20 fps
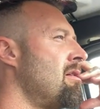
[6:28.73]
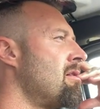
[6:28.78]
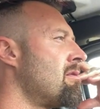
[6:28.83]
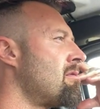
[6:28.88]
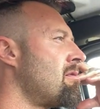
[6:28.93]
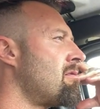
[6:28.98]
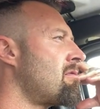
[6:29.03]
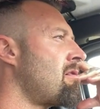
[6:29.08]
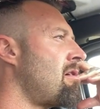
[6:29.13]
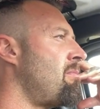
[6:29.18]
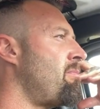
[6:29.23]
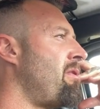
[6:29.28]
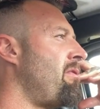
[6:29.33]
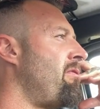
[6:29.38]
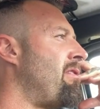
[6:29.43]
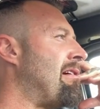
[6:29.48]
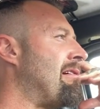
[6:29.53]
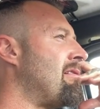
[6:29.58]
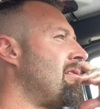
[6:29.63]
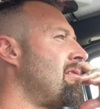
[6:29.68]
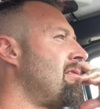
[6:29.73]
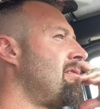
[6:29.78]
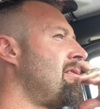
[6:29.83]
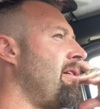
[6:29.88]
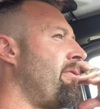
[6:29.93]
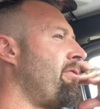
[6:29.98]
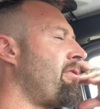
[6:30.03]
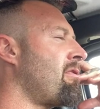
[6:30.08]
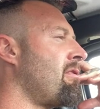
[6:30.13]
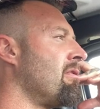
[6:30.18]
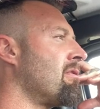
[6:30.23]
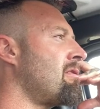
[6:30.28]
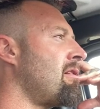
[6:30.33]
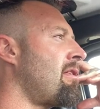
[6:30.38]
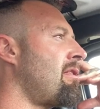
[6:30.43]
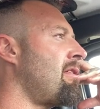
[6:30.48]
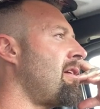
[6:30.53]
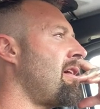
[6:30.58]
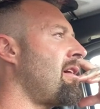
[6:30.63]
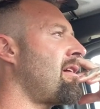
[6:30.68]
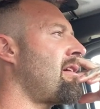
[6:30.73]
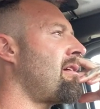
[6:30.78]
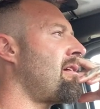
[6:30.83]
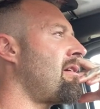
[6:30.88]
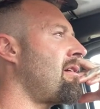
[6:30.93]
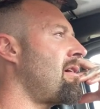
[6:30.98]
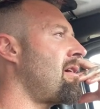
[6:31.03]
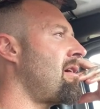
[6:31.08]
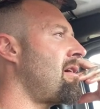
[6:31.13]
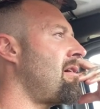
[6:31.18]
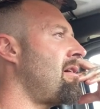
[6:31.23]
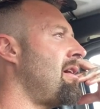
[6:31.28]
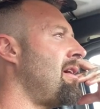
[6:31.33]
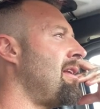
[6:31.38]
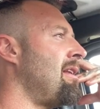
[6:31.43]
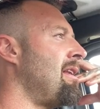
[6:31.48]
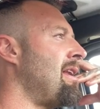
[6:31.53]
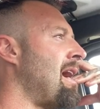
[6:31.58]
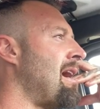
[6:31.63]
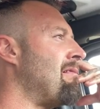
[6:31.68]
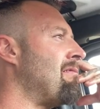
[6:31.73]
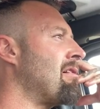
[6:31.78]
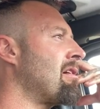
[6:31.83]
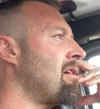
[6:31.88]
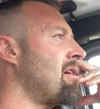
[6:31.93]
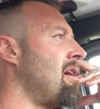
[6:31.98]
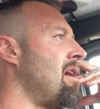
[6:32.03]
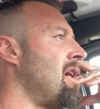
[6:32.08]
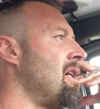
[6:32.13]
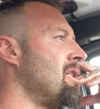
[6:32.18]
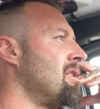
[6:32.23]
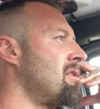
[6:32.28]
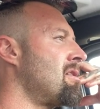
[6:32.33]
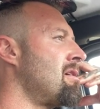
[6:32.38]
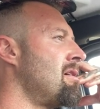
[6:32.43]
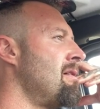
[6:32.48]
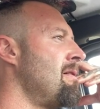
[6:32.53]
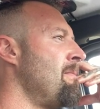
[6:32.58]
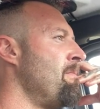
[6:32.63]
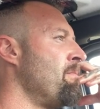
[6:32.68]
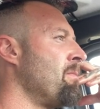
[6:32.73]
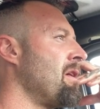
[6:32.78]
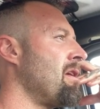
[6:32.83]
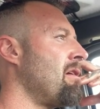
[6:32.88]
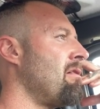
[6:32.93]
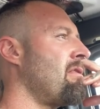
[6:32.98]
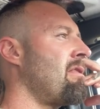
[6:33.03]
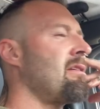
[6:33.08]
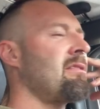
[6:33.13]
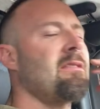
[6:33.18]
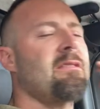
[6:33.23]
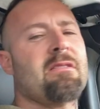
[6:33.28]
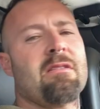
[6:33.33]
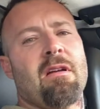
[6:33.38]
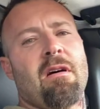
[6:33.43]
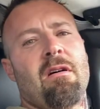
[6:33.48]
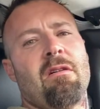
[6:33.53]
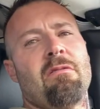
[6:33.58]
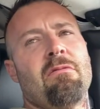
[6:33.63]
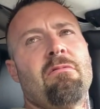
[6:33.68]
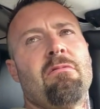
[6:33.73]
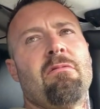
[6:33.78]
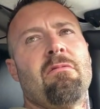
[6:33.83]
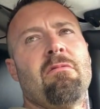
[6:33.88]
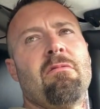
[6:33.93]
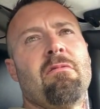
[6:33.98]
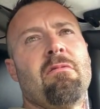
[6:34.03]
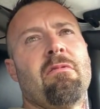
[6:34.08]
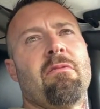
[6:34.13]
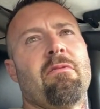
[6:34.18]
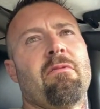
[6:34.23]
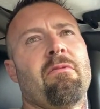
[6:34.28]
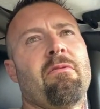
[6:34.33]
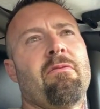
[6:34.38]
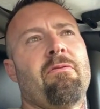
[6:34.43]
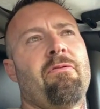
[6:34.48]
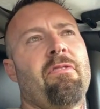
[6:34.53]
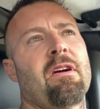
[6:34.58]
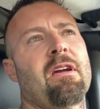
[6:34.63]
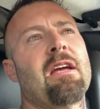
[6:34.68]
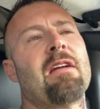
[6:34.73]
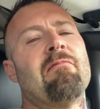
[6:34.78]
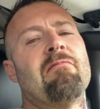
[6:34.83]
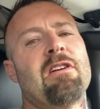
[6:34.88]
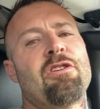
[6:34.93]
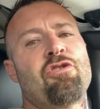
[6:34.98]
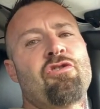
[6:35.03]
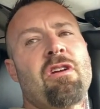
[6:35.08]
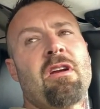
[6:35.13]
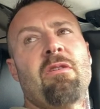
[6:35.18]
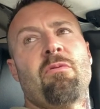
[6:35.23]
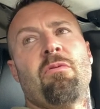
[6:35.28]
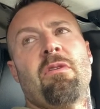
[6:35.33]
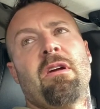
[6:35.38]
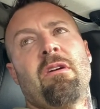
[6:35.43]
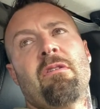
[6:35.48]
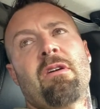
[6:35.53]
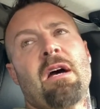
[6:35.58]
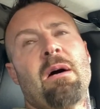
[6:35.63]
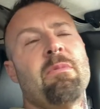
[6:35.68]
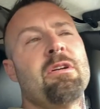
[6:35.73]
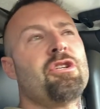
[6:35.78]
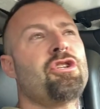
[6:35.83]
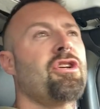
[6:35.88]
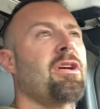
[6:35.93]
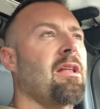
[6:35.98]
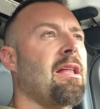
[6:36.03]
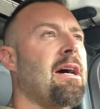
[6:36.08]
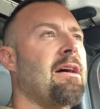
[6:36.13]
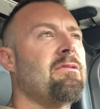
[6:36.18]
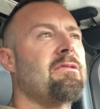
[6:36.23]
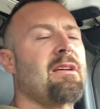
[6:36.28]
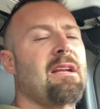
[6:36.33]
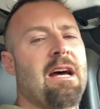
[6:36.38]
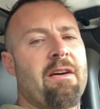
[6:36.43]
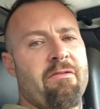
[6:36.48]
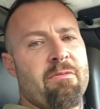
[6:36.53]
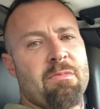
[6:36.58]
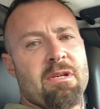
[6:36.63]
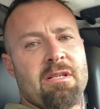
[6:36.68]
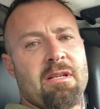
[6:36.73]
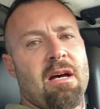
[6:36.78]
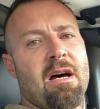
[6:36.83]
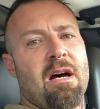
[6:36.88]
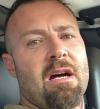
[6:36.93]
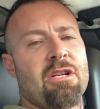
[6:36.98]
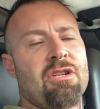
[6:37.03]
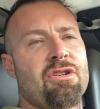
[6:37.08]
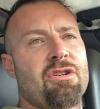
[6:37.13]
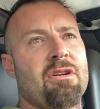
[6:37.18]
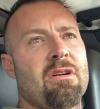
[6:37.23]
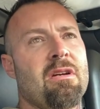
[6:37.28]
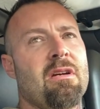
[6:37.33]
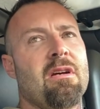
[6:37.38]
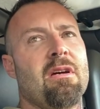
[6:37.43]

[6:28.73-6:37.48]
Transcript: So it's going to be very difficult, I think, in that regards. You know, this is no fucking retreat where you come and chill out and have a massage.